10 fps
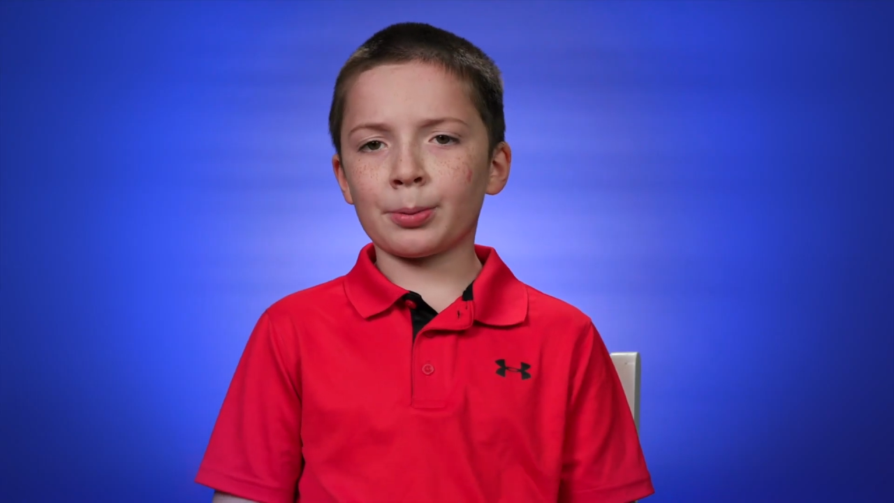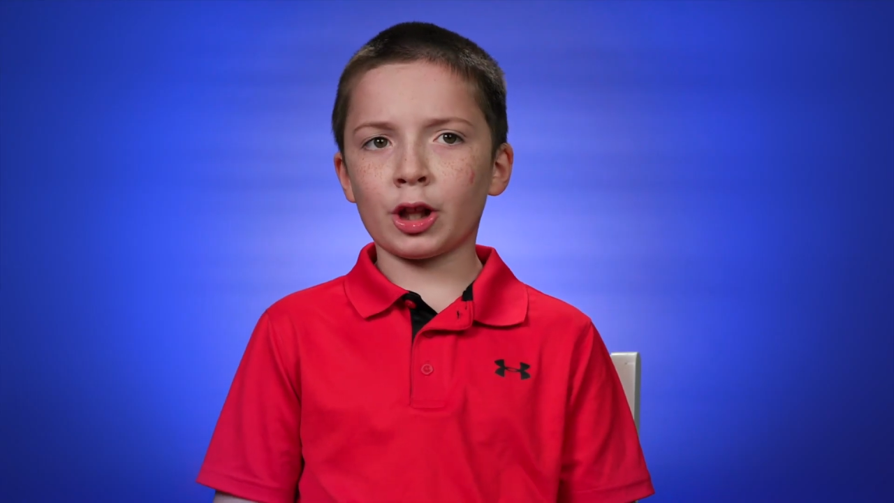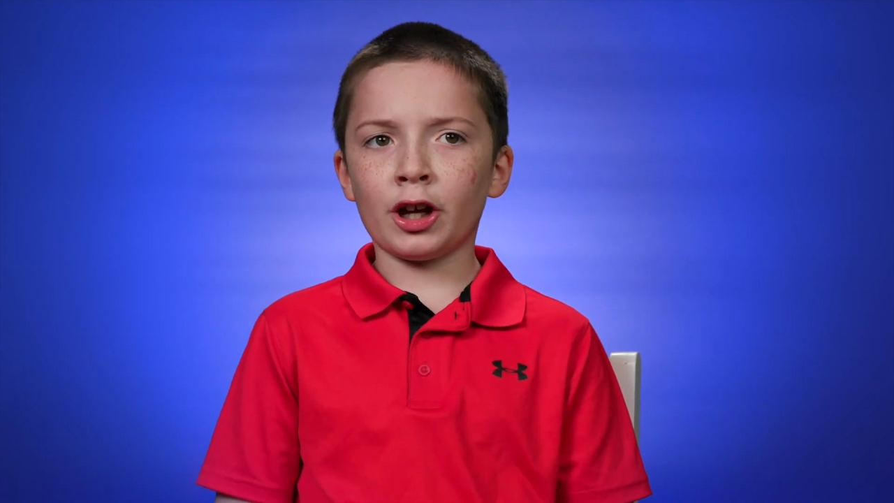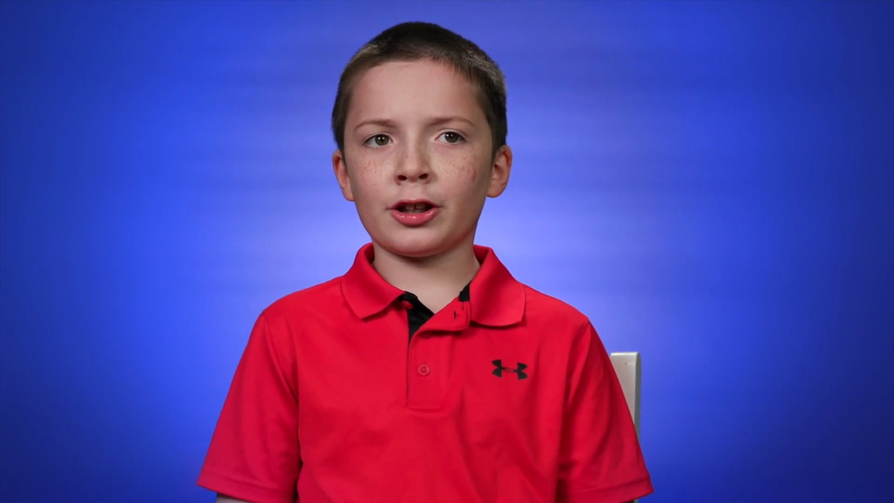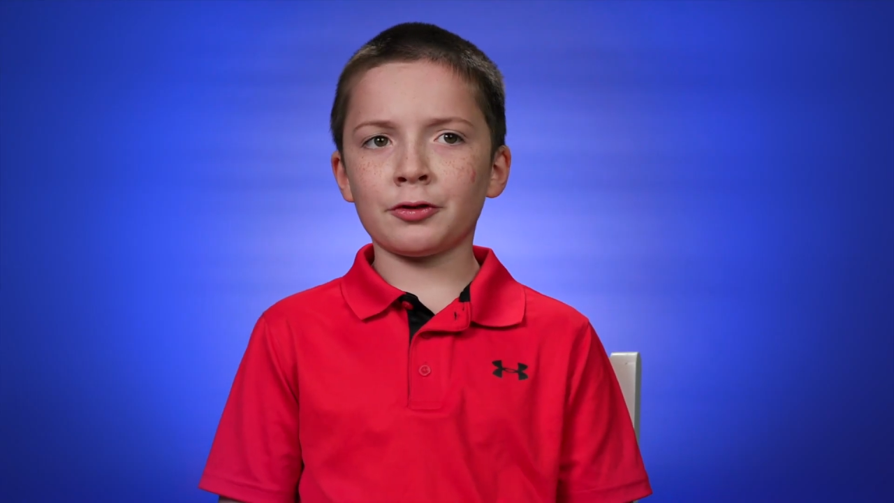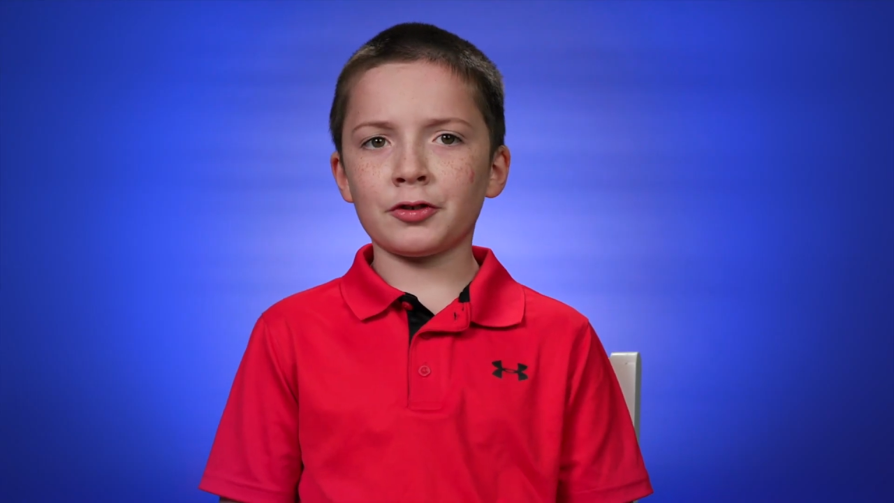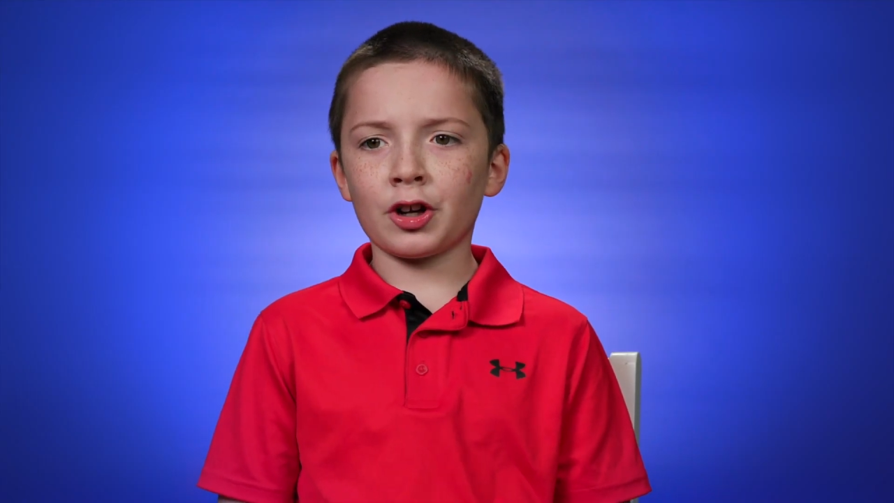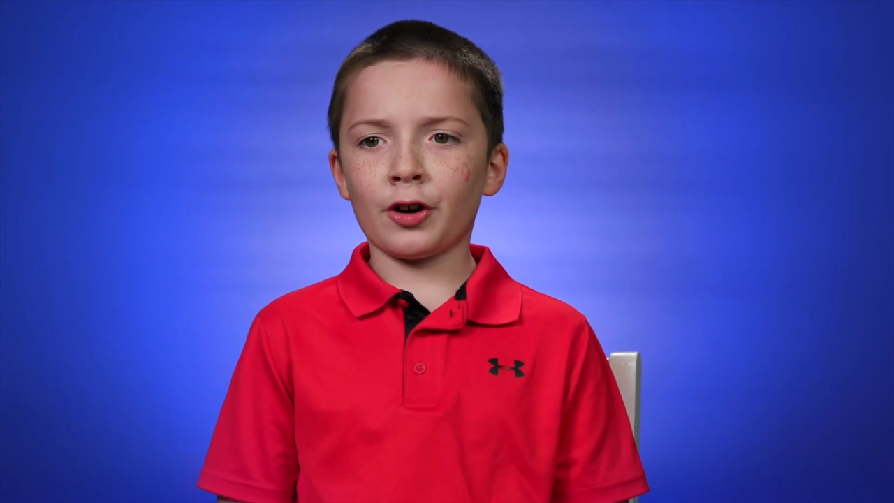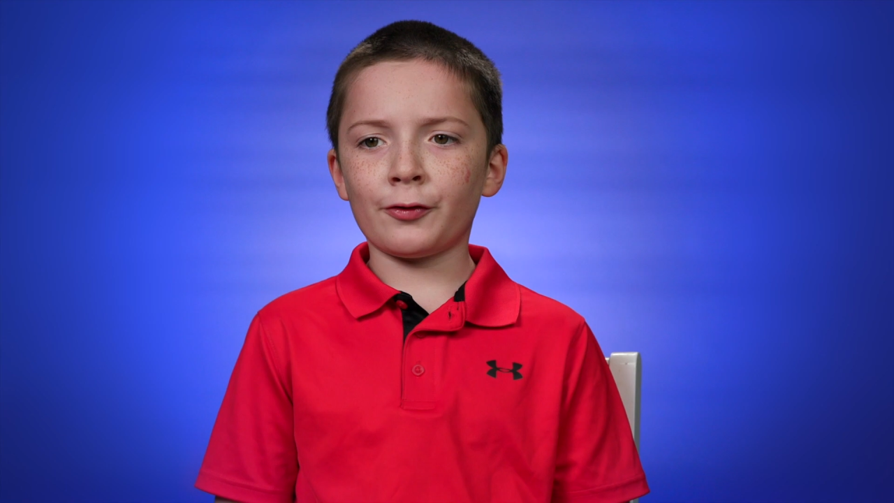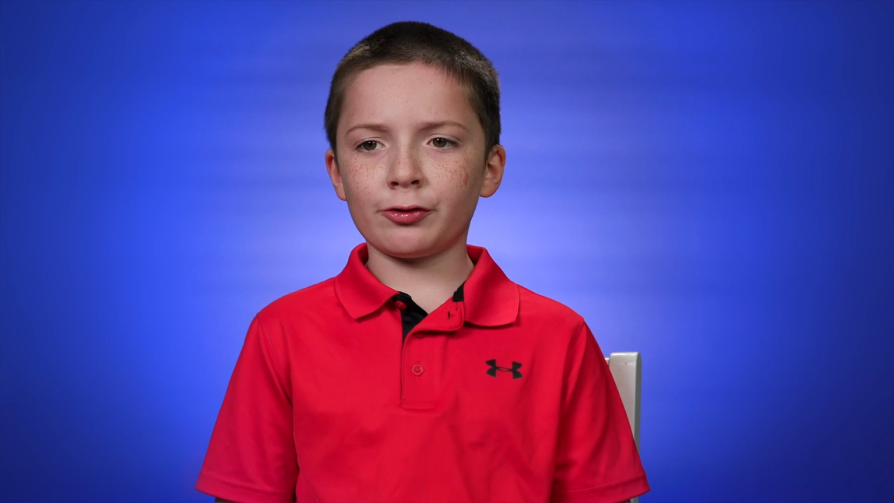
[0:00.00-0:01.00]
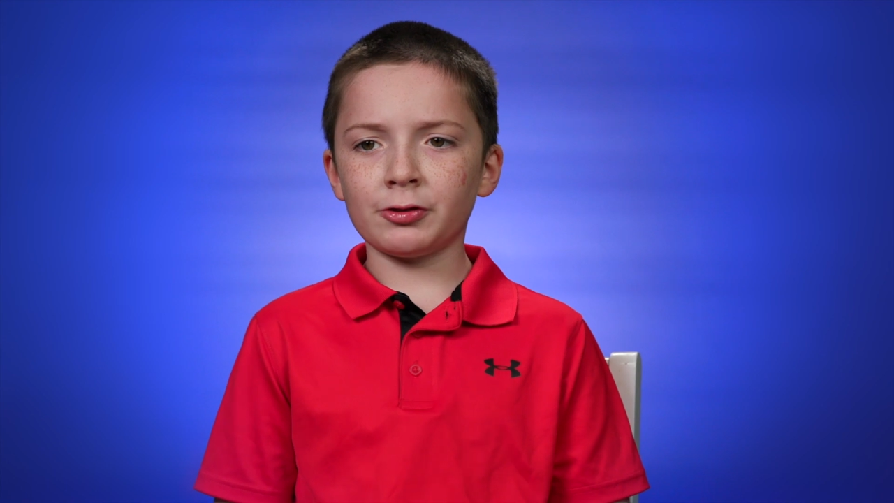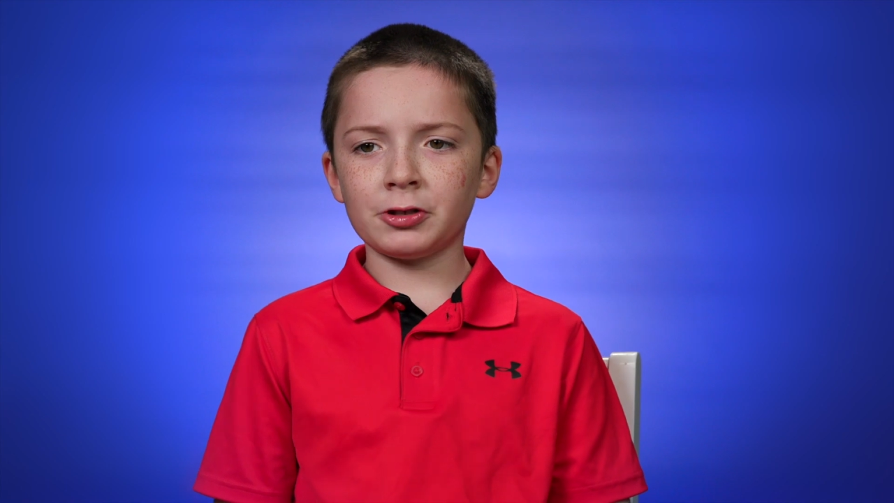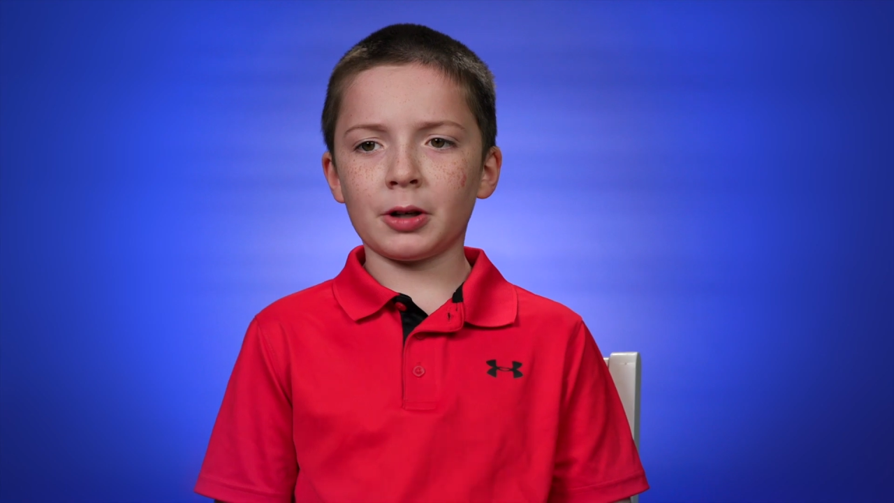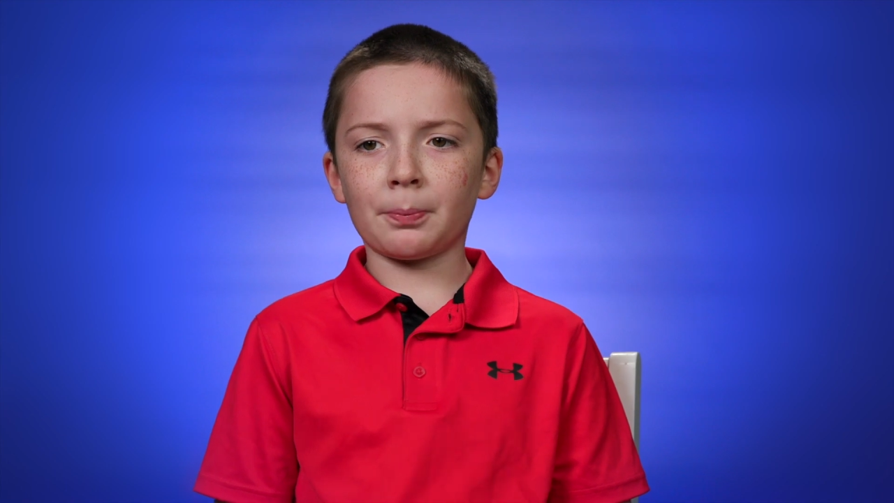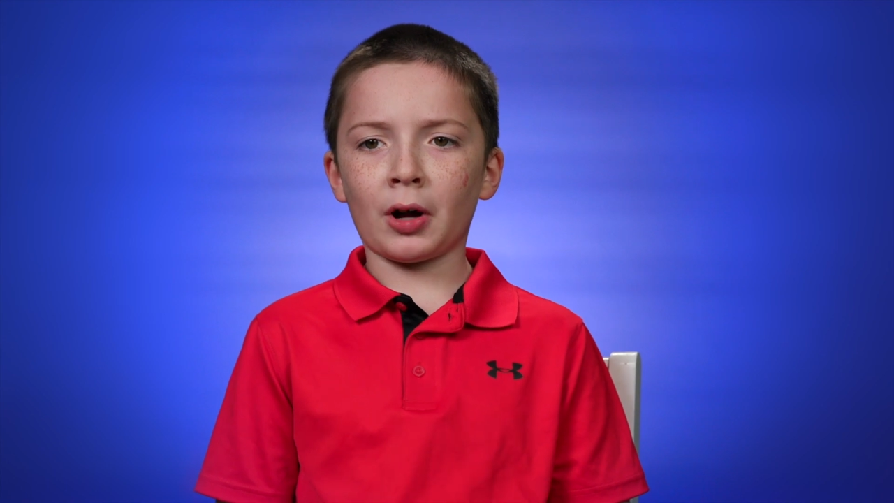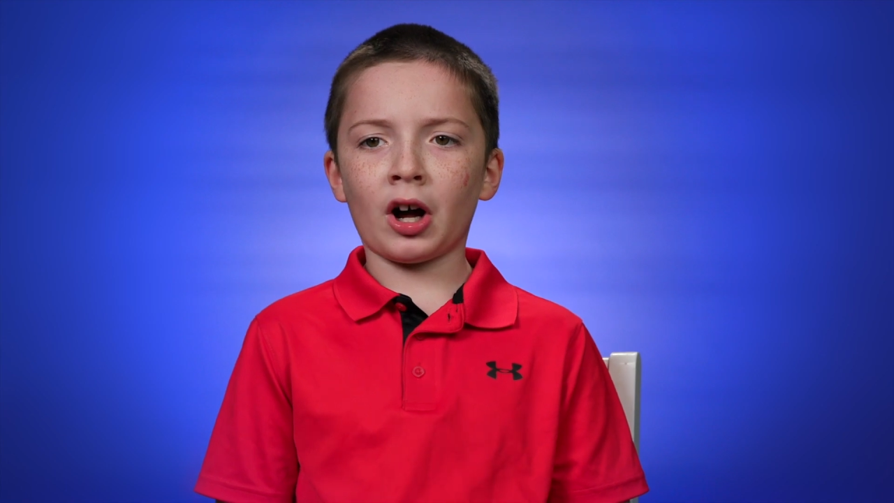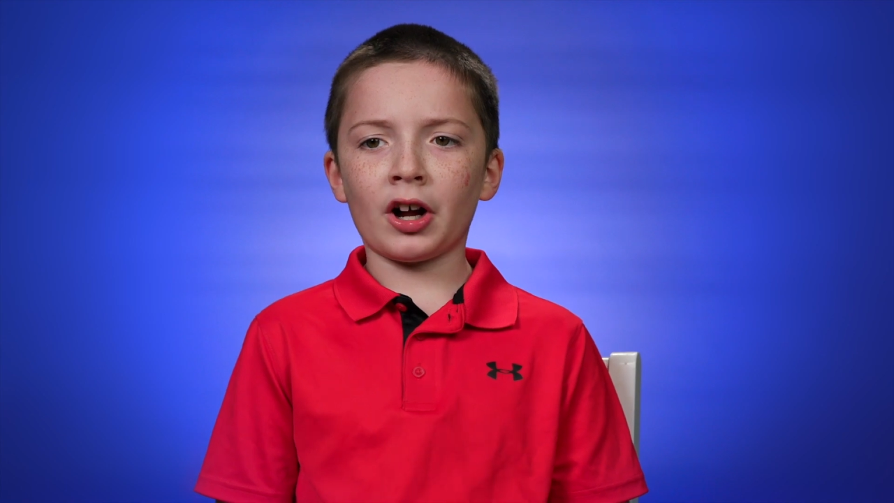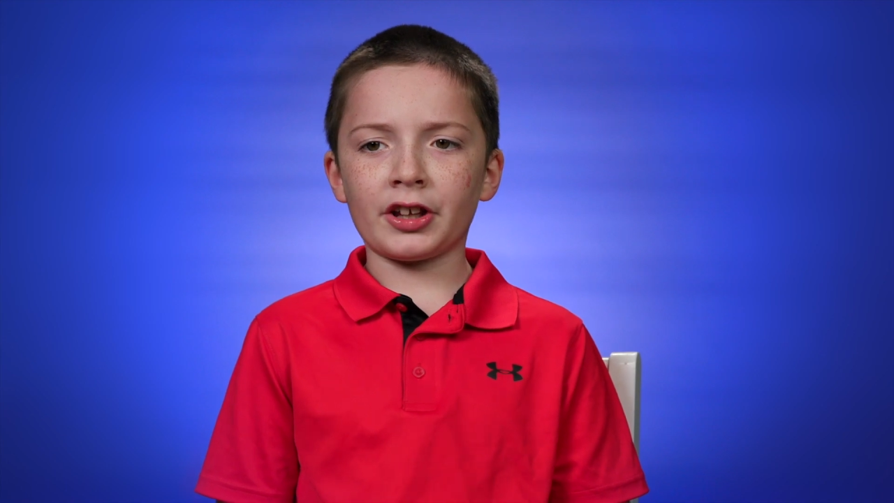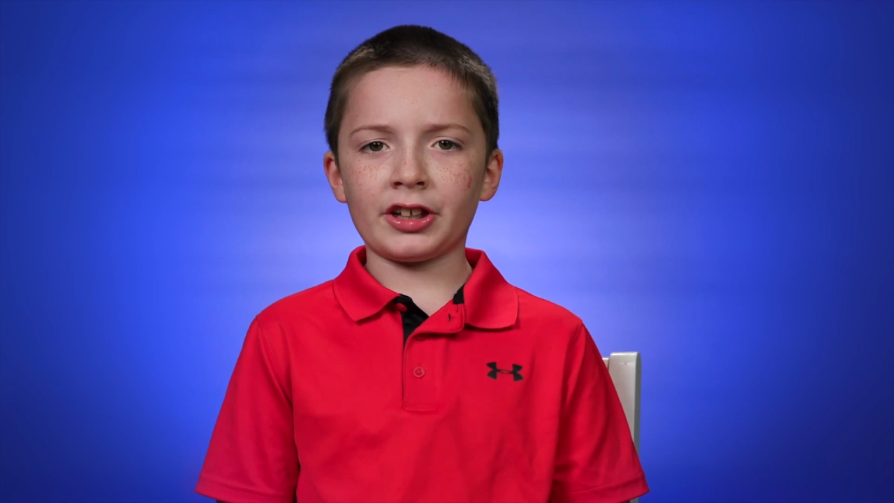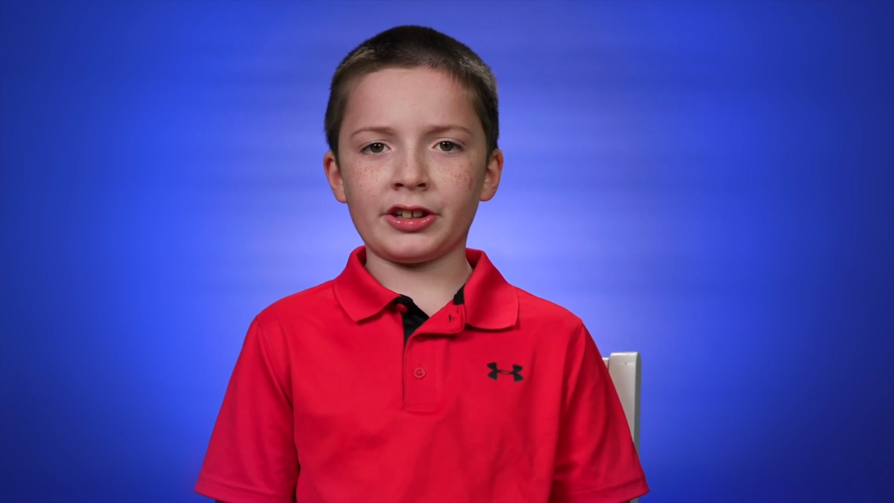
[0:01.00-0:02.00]
blood go through your
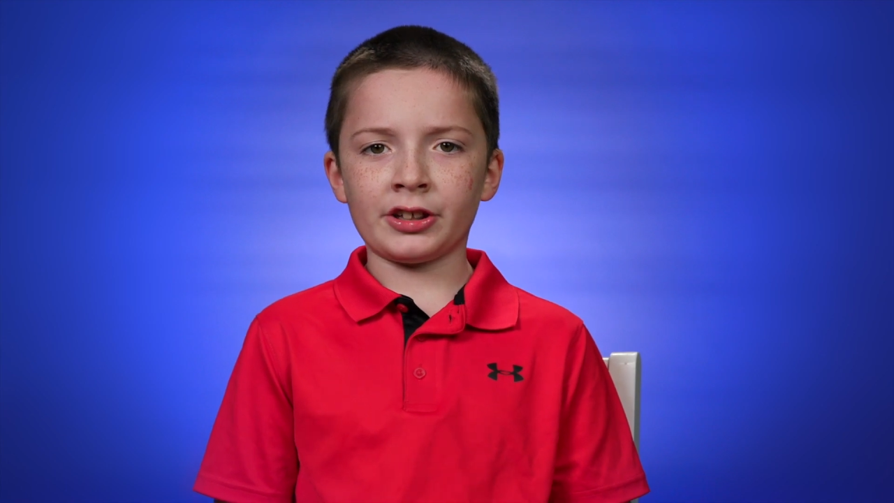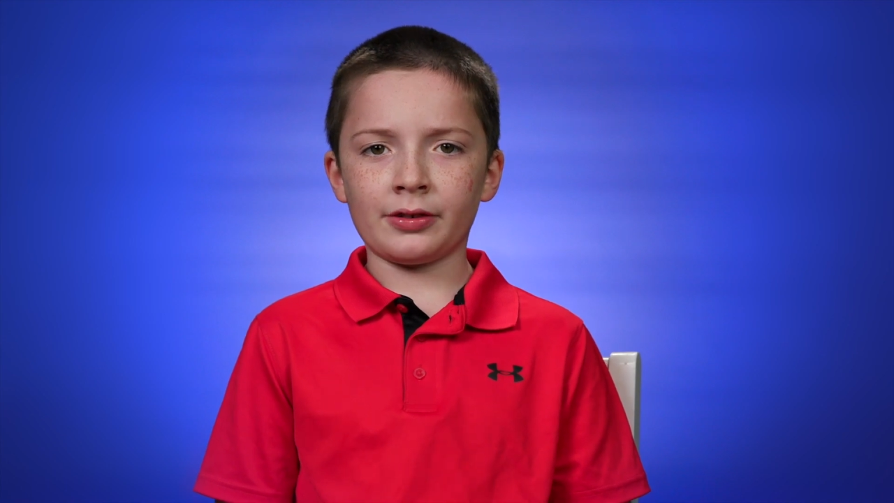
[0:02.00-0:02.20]
body.